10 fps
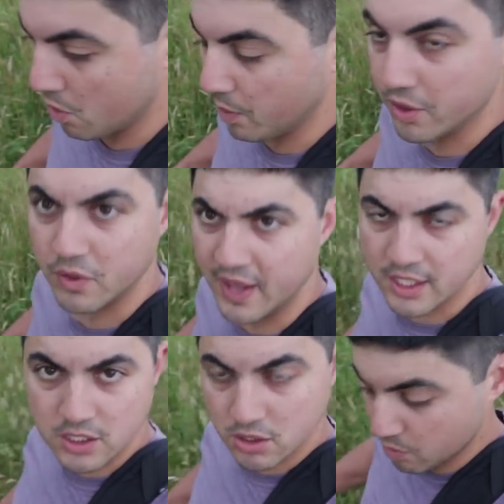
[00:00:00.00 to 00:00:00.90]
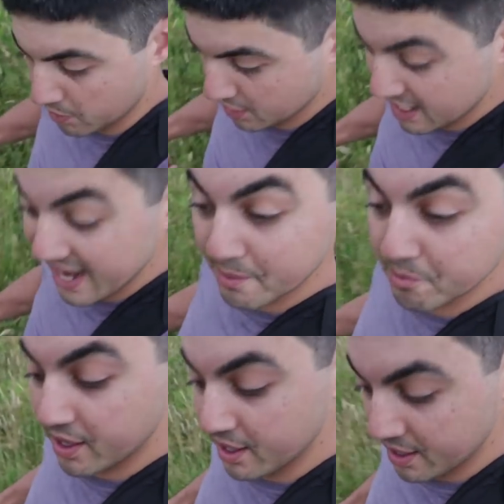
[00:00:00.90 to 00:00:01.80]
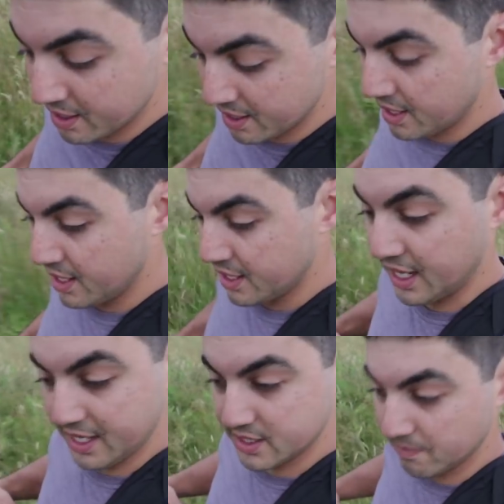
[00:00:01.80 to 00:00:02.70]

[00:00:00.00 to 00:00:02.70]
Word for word: whether that's with a camera, taking